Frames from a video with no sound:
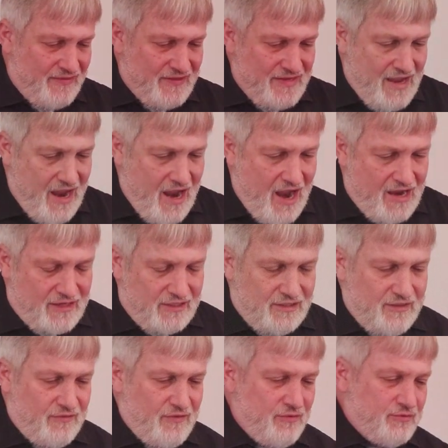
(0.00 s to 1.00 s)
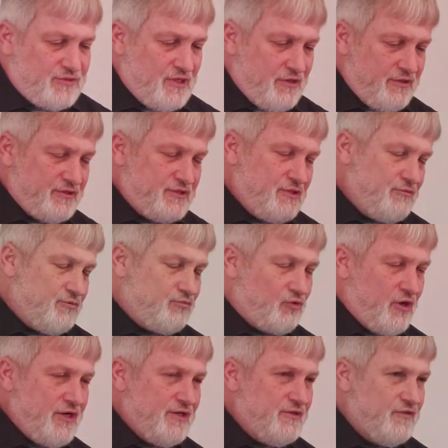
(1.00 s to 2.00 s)
The agony that was there as he would
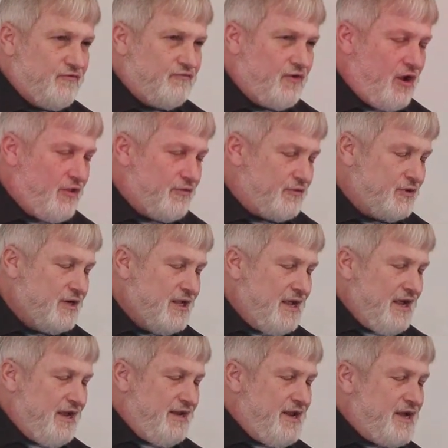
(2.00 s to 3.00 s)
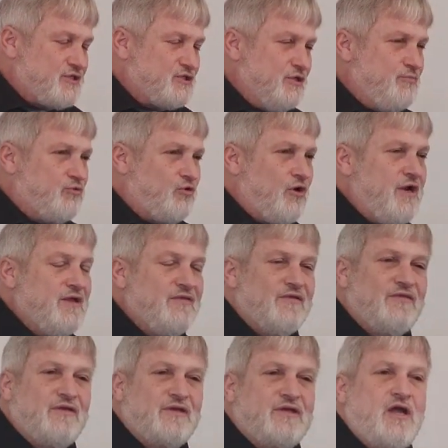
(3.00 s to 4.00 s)
pray to the Father and actually praying
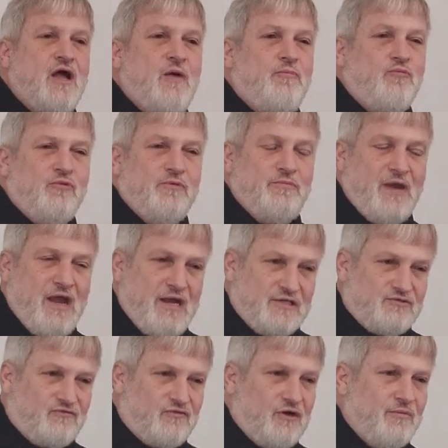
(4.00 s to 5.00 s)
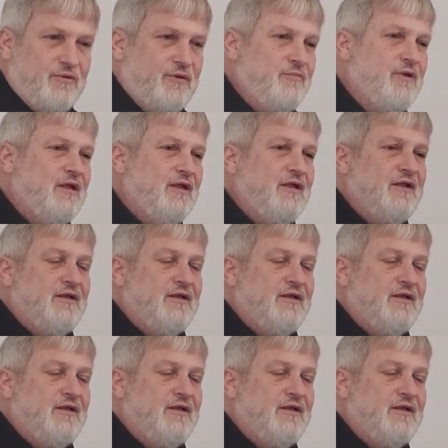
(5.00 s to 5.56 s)
that the cup would pass from him,